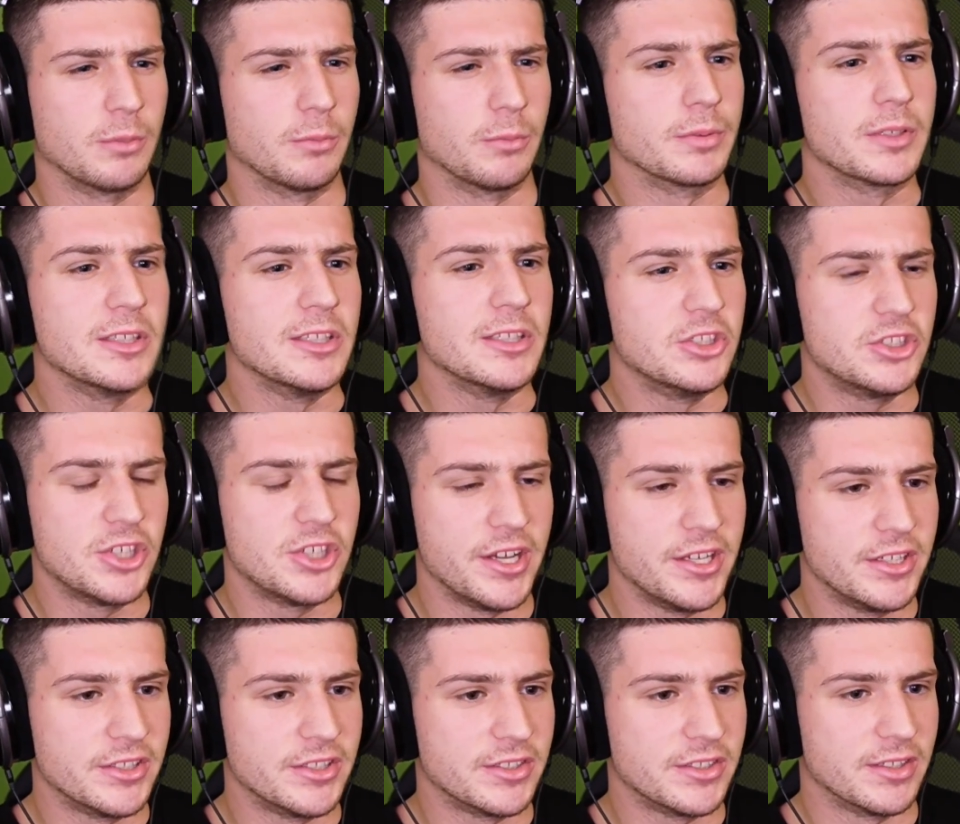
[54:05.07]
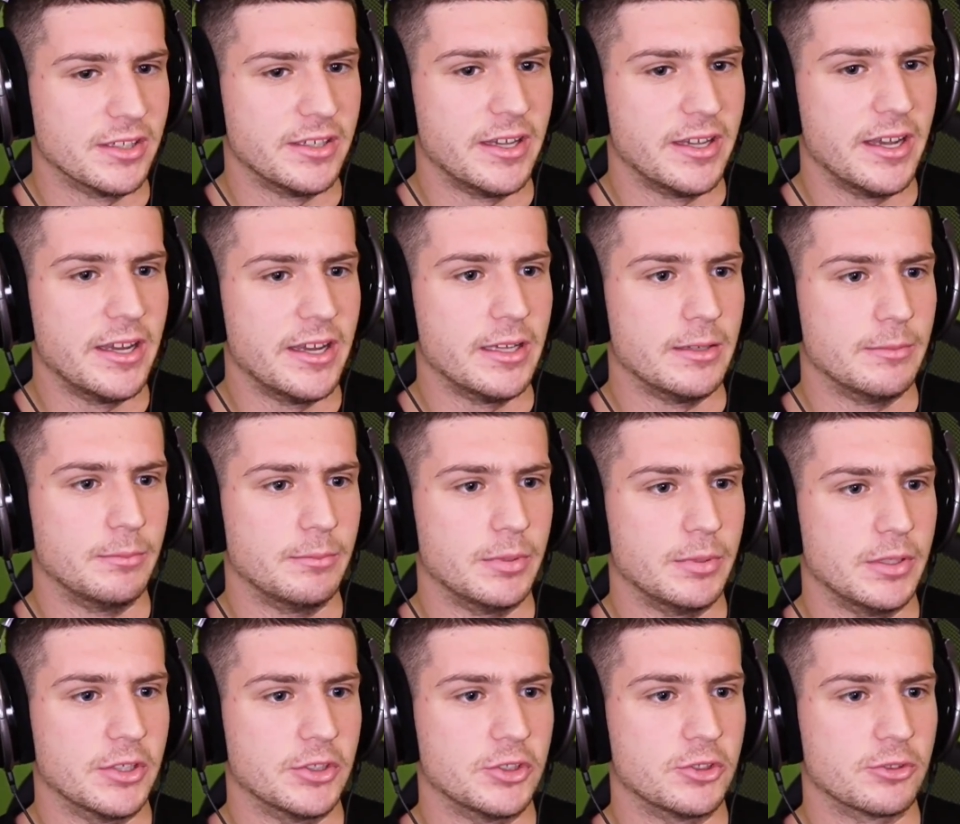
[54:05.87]
completely changes the game
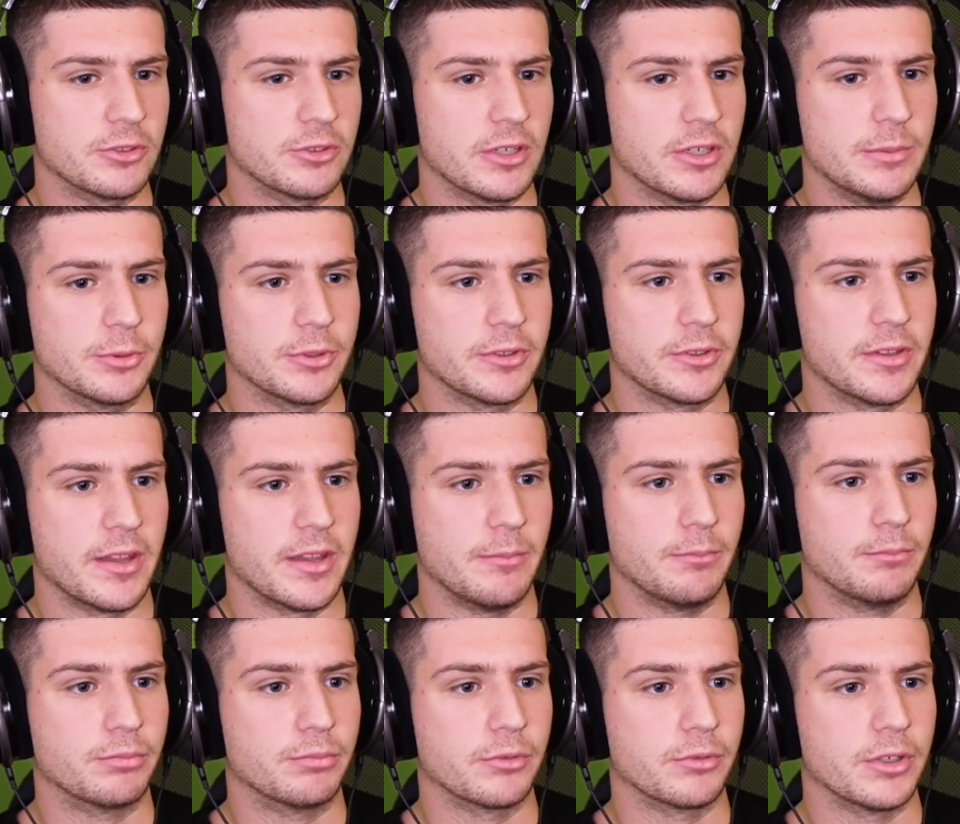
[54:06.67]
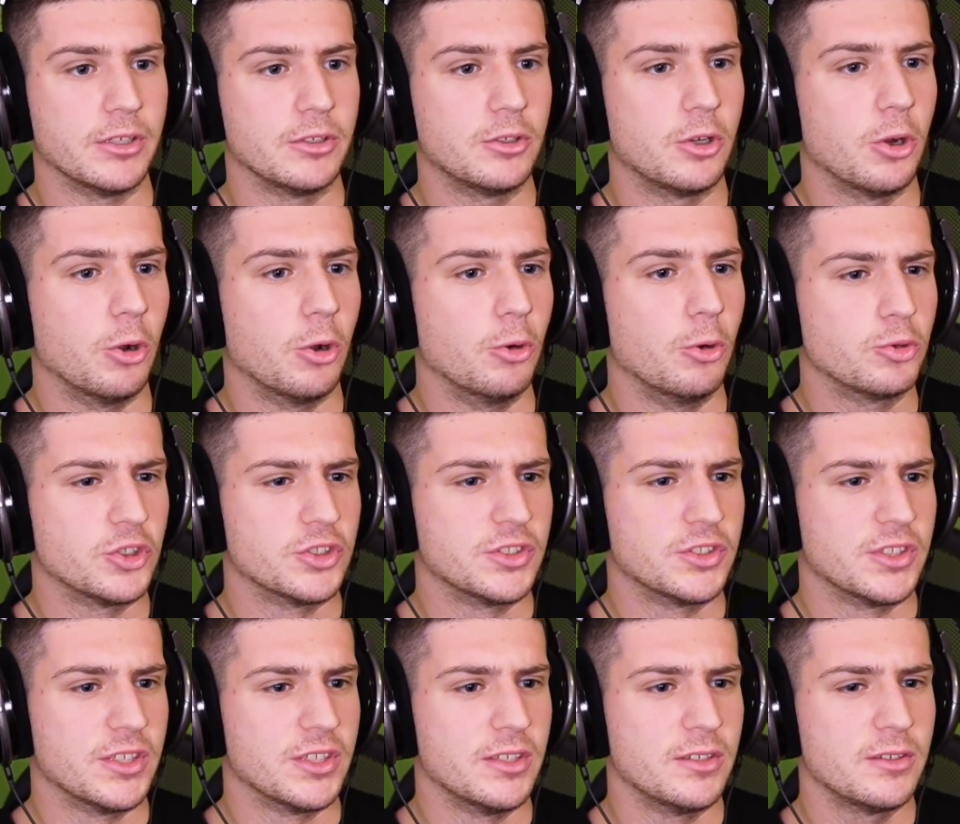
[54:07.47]
because you're able to then bring
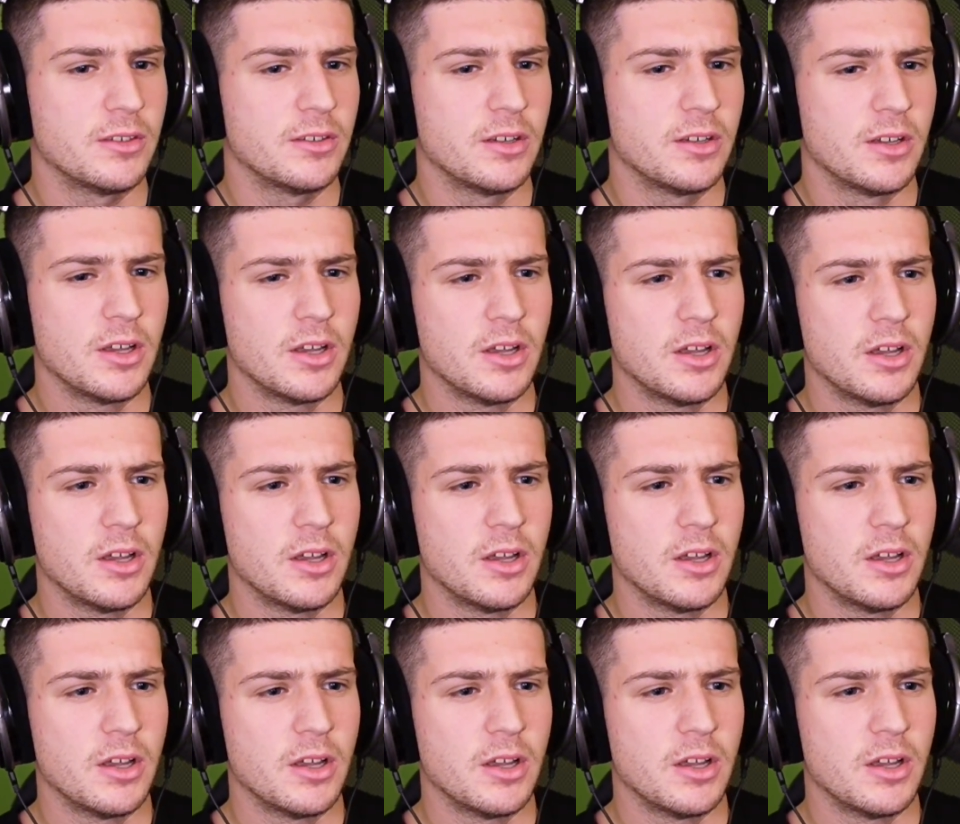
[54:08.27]
coaches in